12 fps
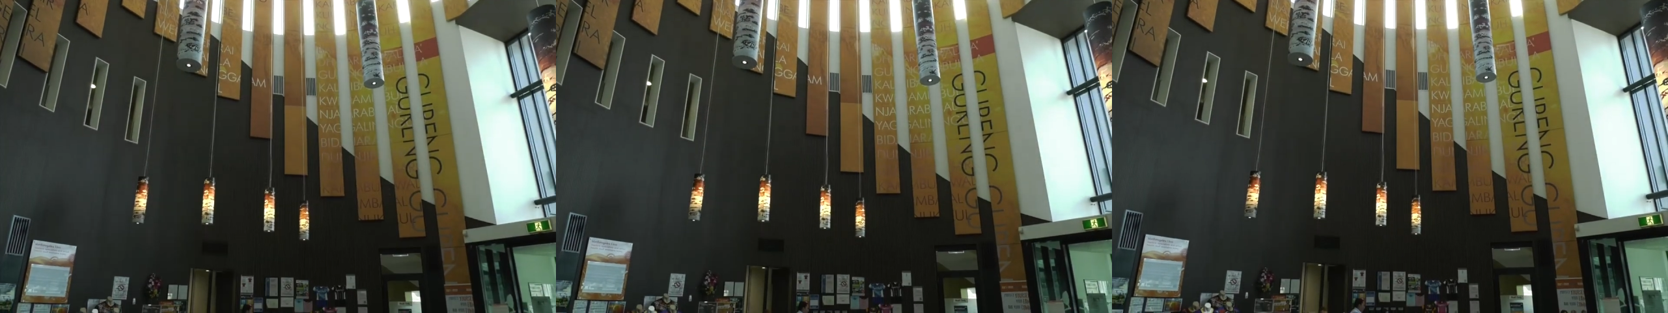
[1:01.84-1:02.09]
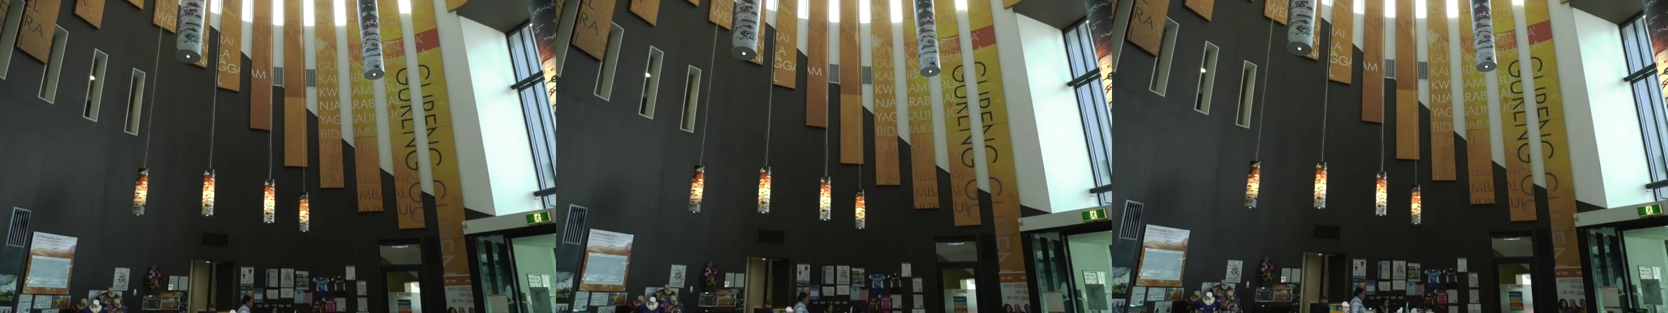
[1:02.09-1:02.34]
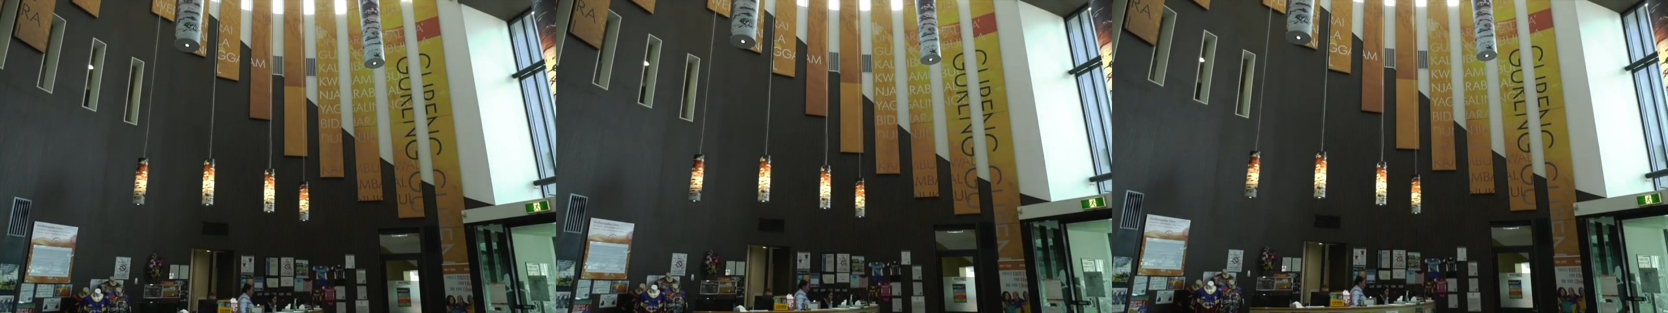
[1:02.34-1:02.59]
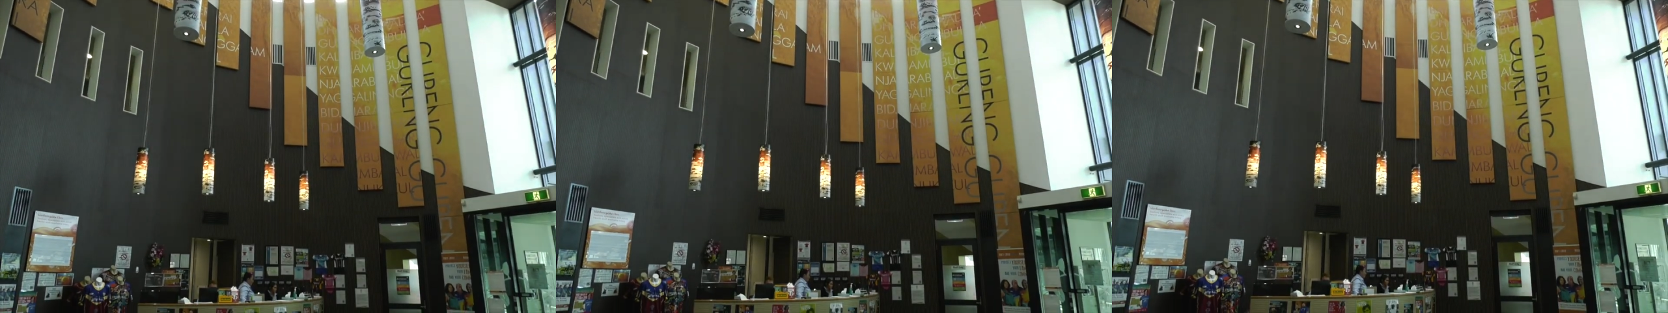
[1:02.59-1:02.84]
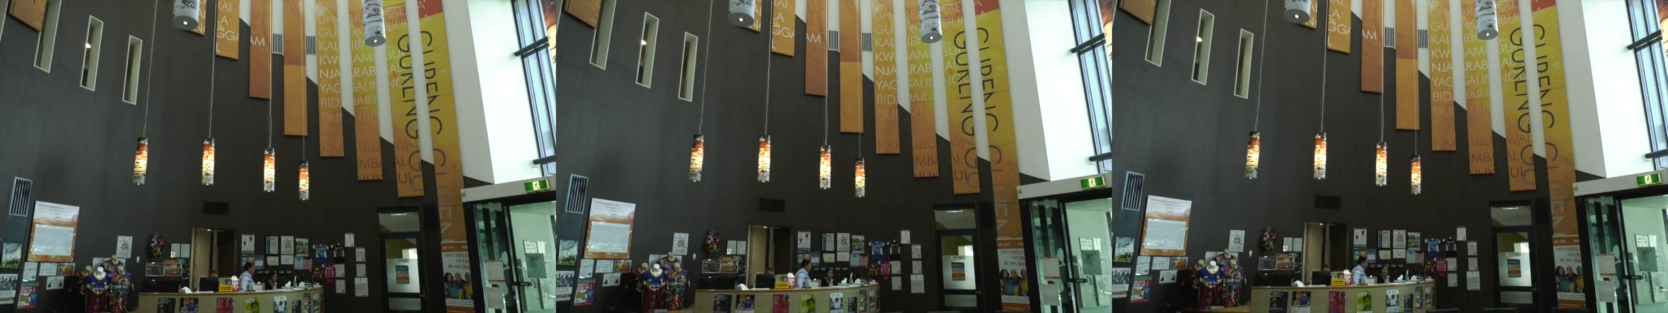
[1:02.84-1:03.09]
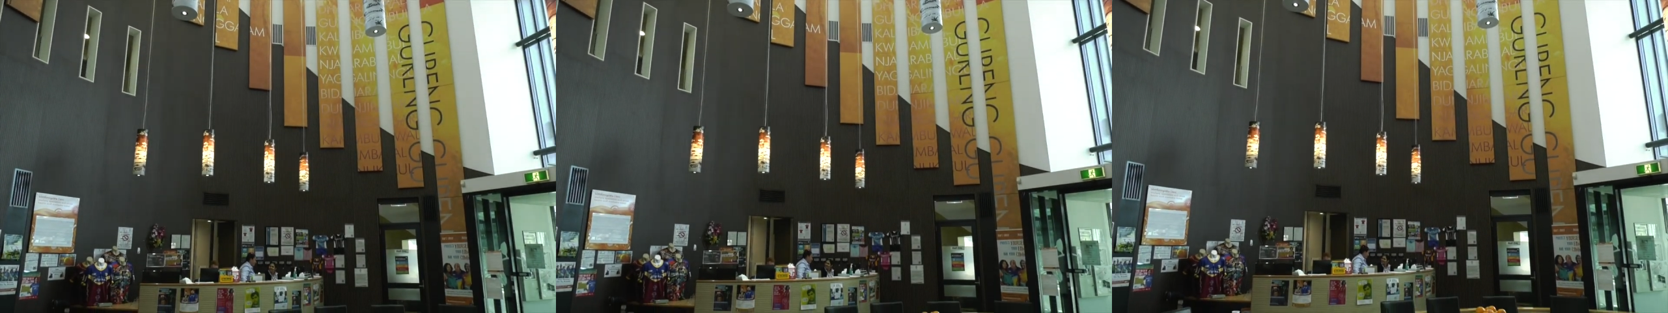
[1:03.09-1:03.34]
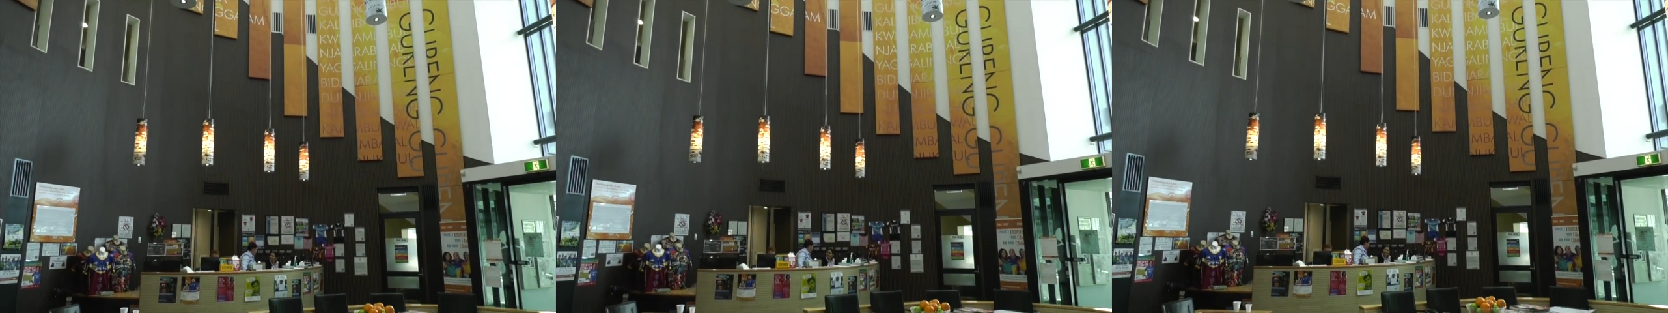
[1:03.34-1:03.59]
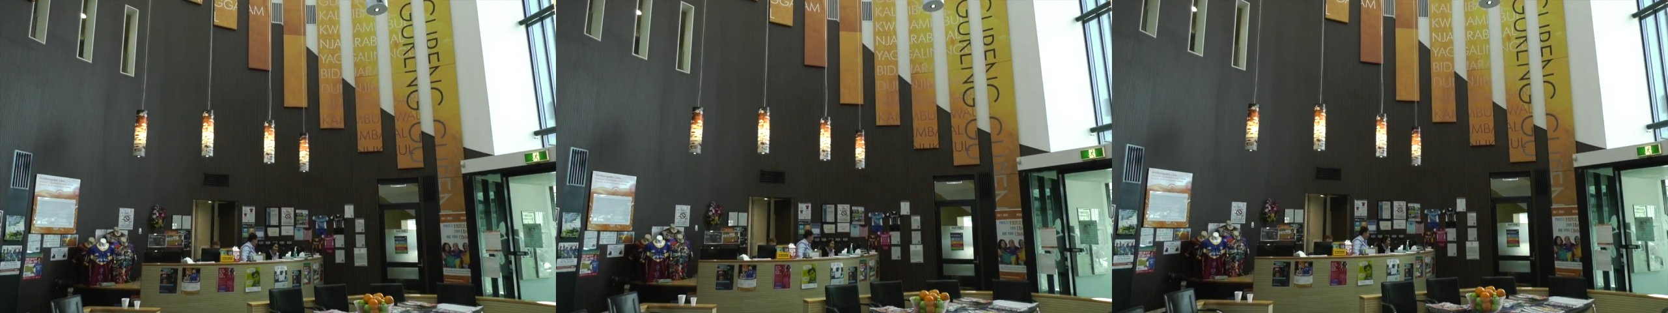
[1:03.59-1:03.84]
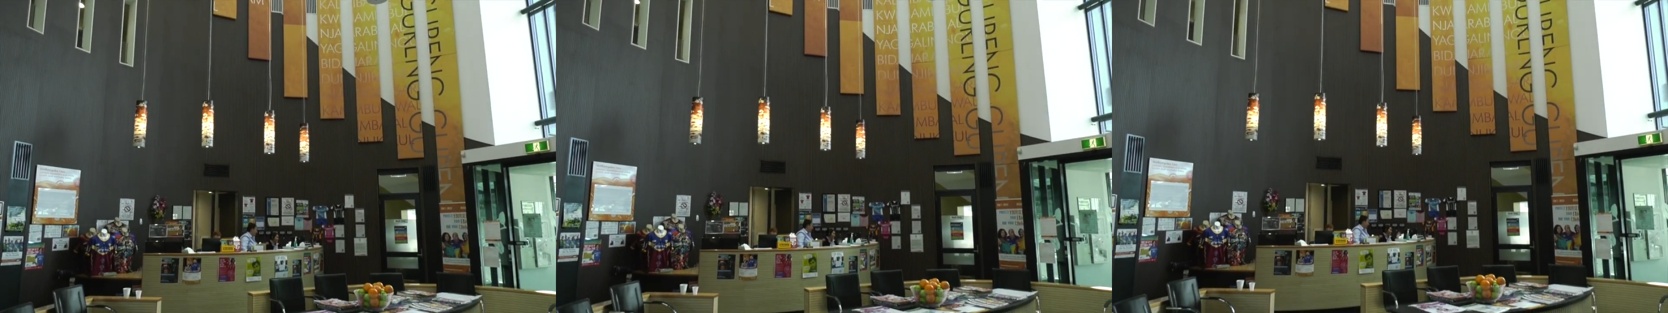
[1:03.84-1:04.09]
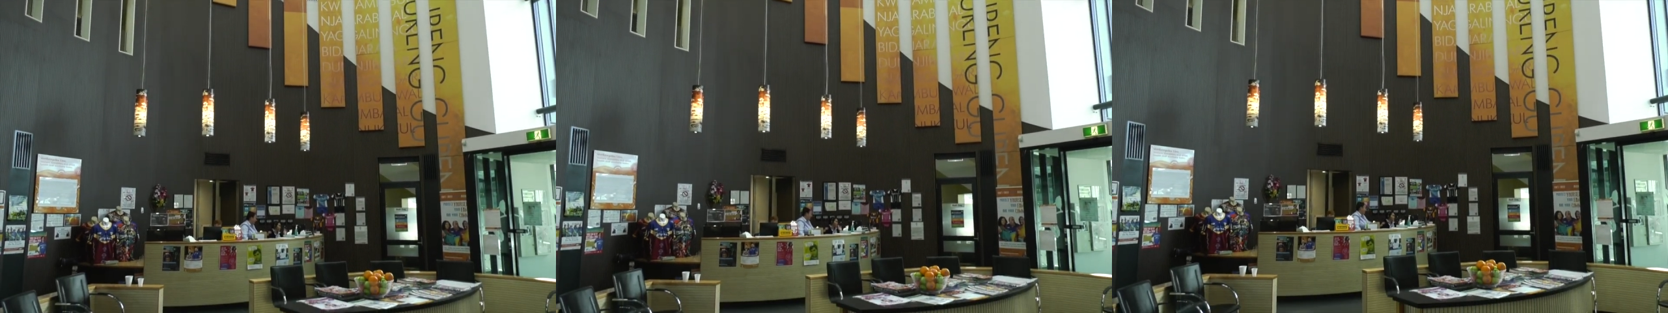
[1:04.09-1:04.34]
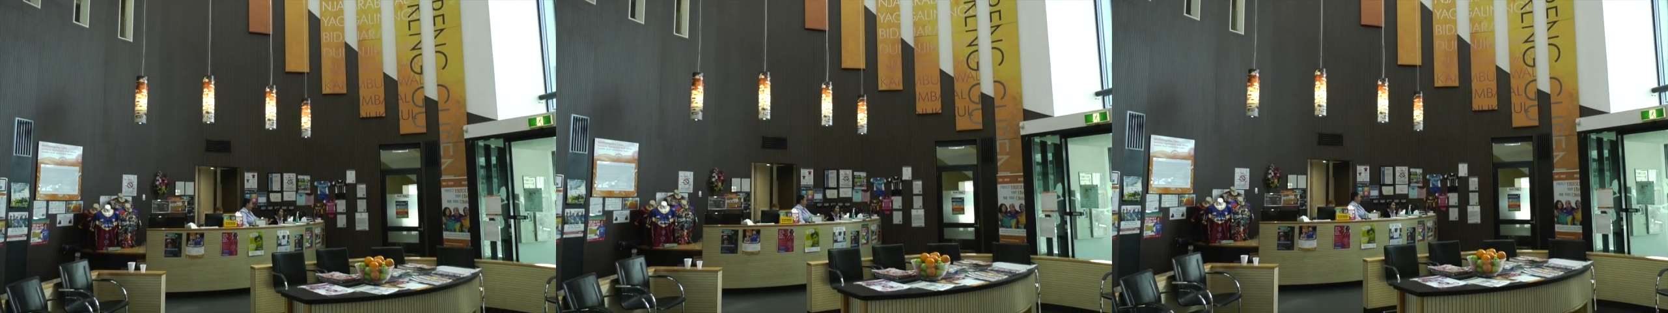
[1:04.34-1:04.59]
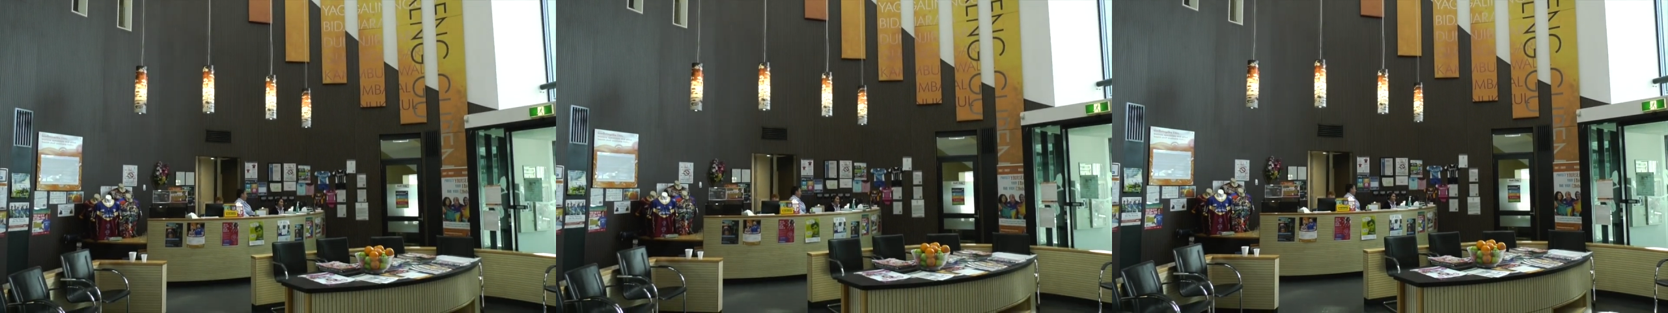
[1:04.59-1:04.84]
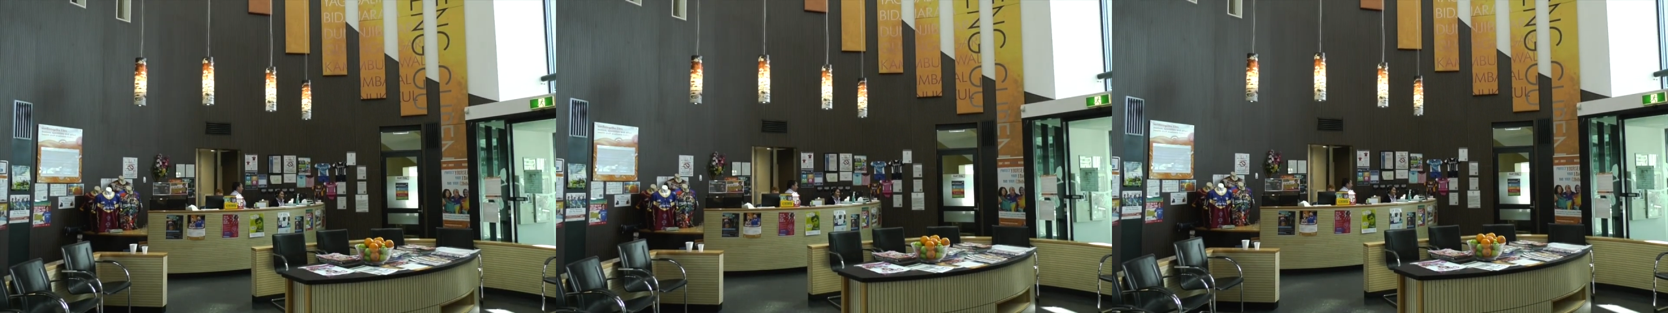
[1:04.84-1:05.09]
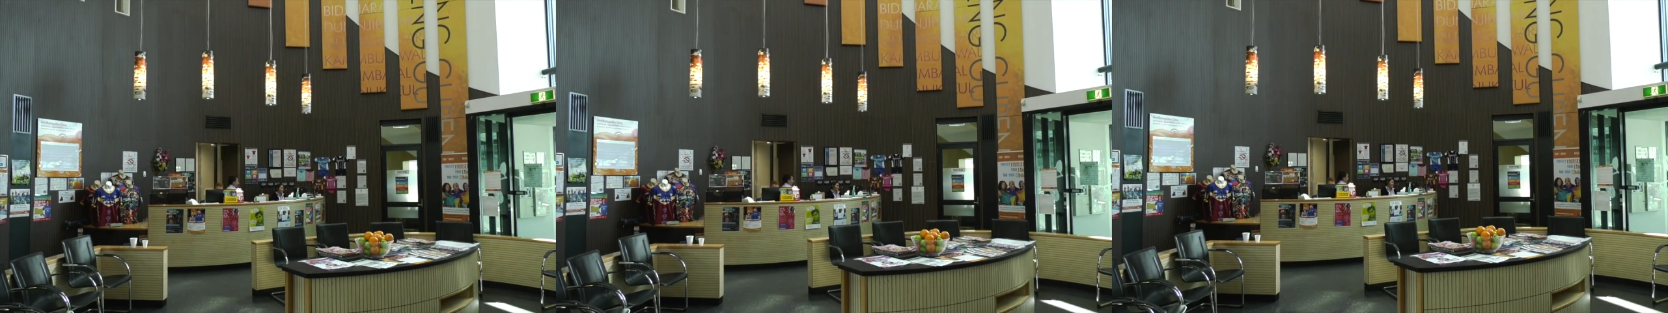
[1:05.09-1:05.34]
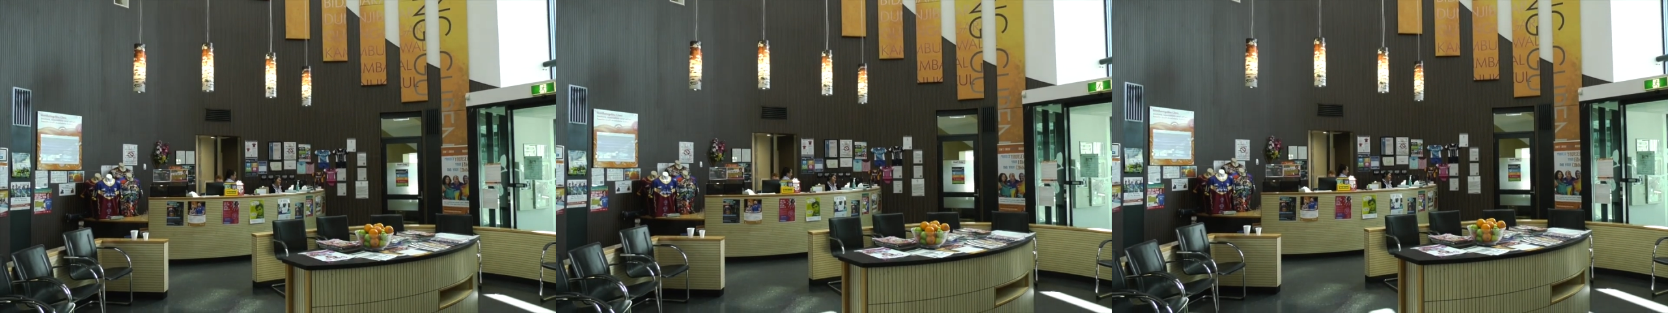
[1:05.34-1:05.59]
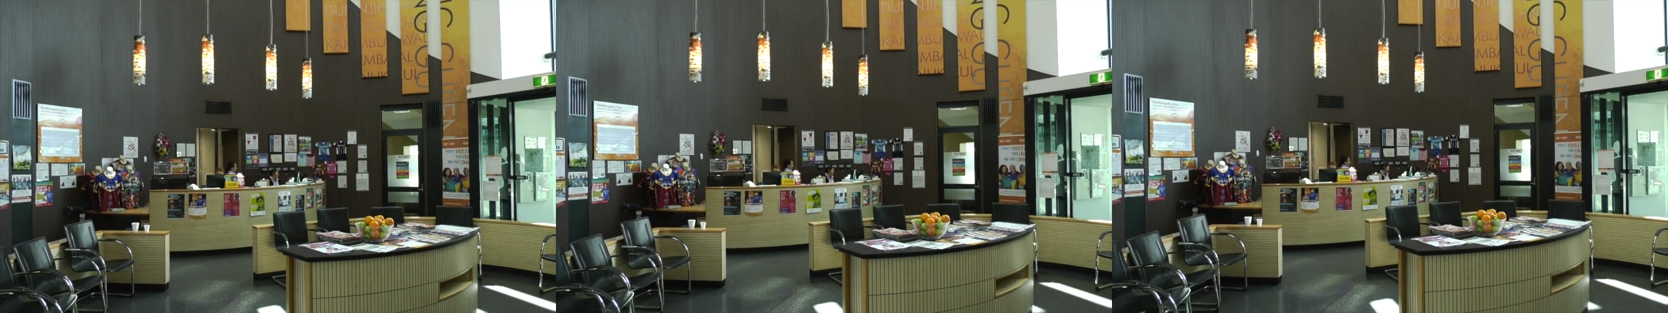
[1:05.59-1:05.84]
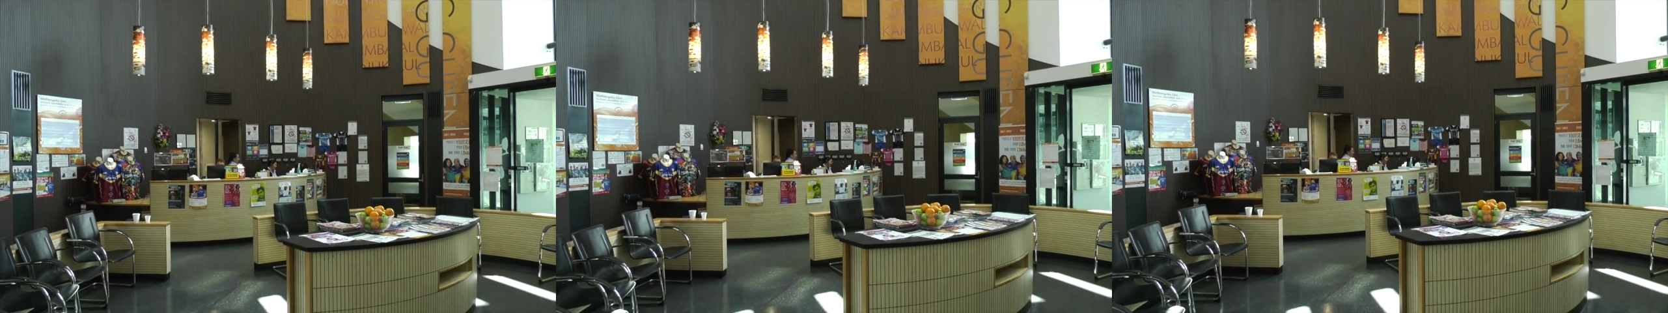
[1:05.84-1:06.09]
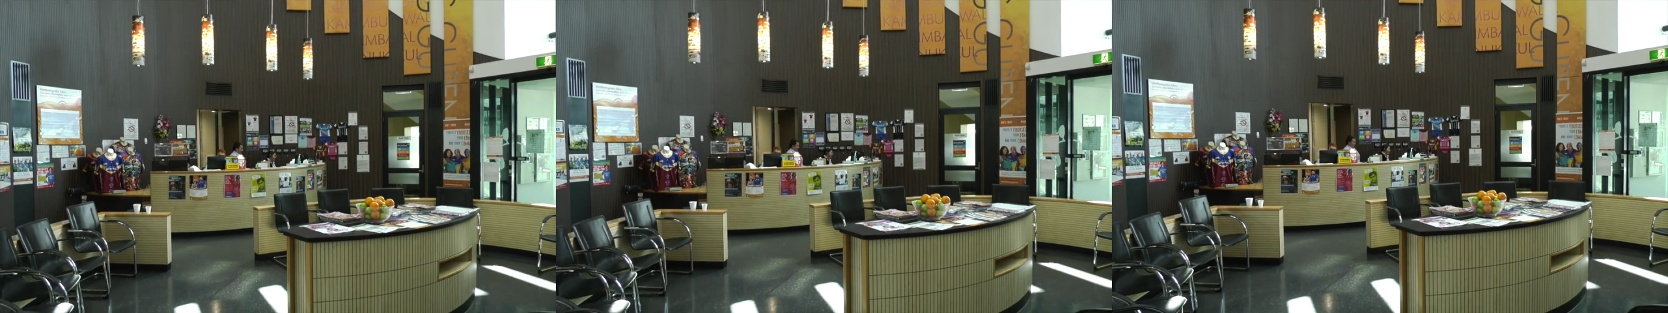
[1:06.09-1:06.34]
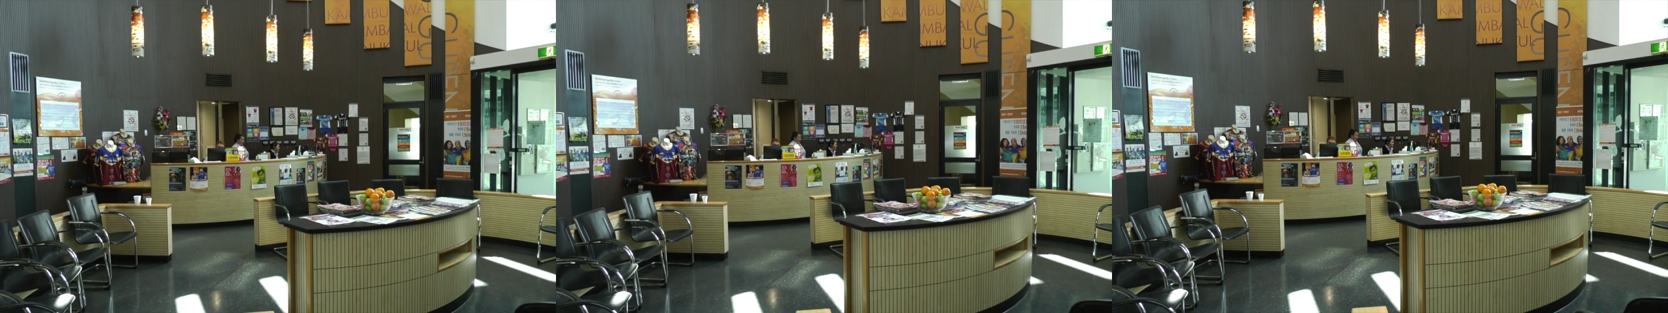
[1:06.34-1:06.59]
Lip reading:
(no speaker visible)